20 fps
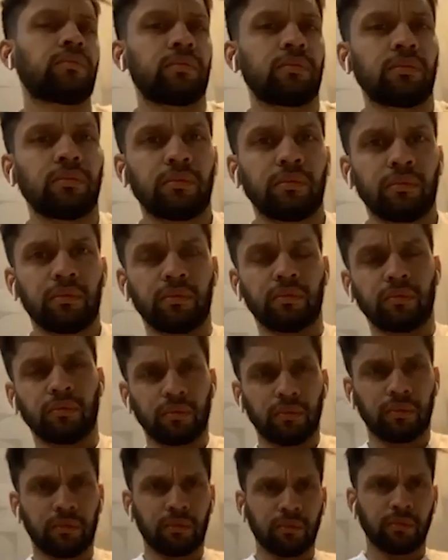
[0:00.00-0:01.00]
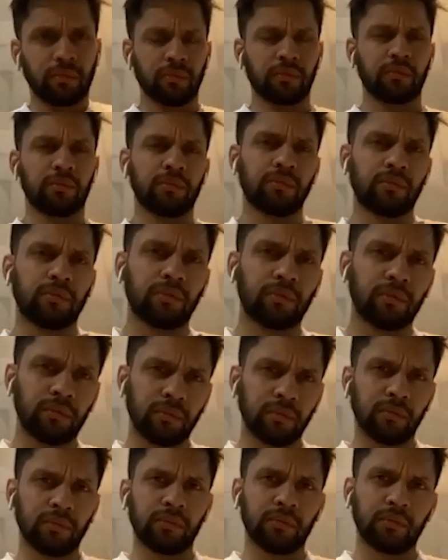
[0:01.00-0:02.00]

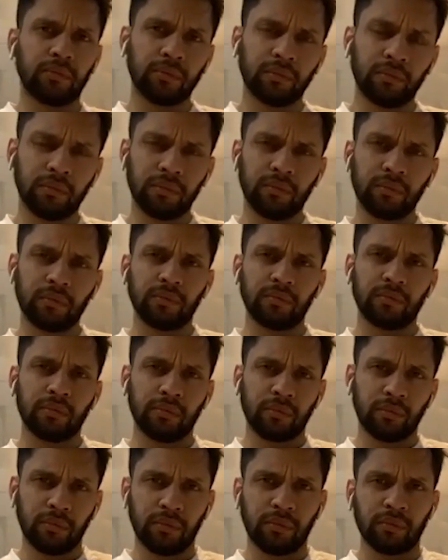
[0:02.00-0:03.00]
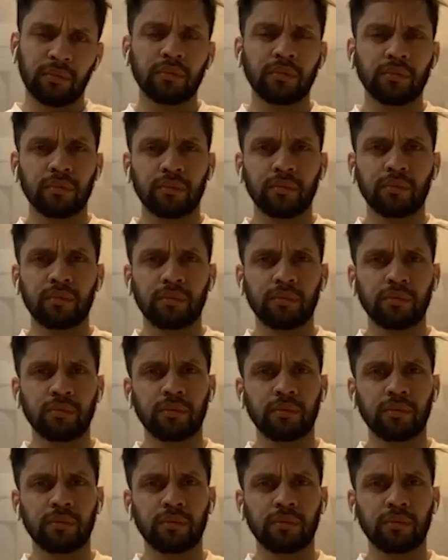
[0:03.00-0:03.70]
This person isn't speaking.